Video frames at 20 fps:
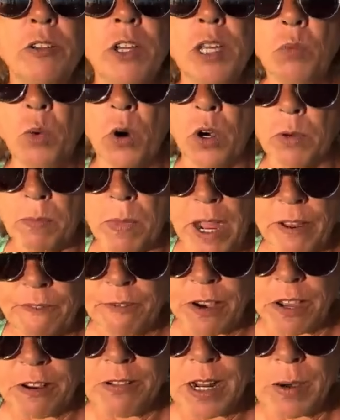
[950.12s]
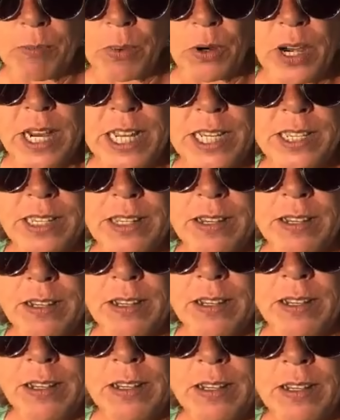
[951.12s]
only what my phone number is,
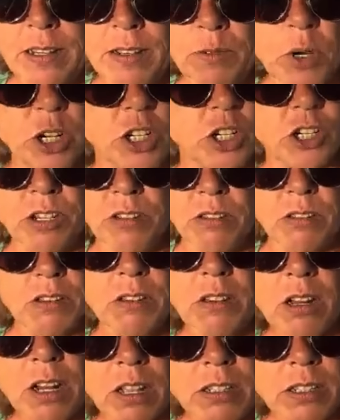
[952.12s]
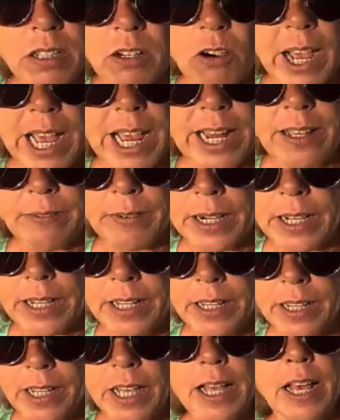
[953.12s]
which, you know, they've got anyway.
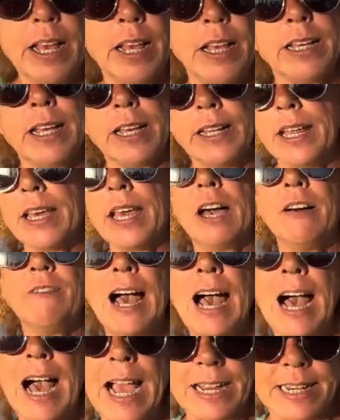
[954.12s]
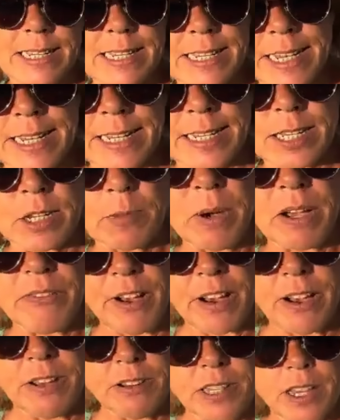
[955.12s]
Can they have access to my
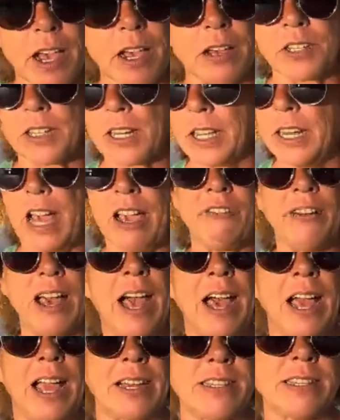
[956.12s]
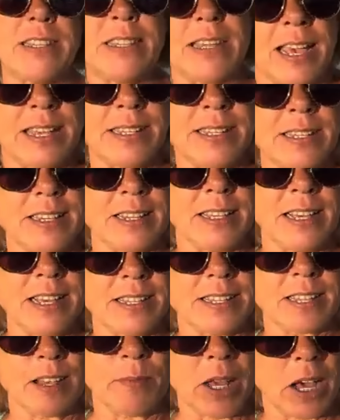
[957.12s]
photos? Can they have access to
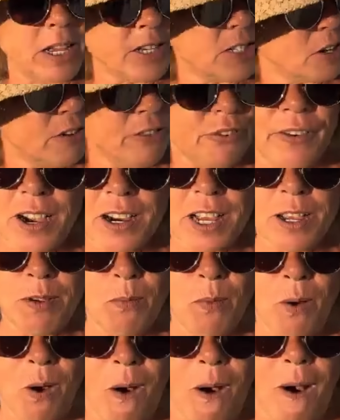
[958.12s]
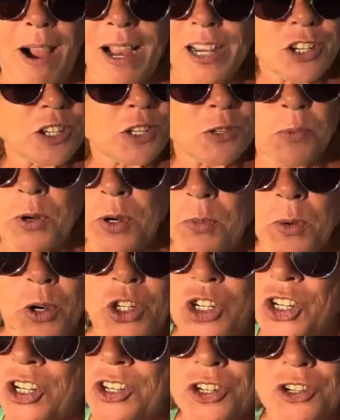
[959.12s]
this? I'm like, do fucking what? I just want to
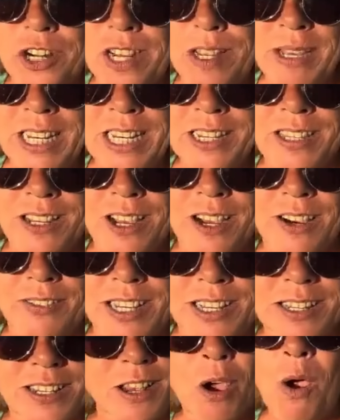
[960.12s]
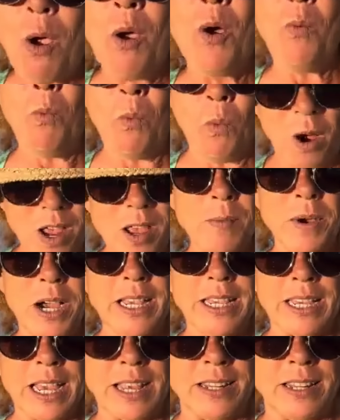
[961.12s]
watch your streaming service. Why am
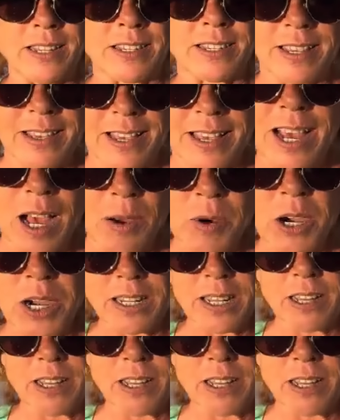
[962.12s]
I getting this? Am I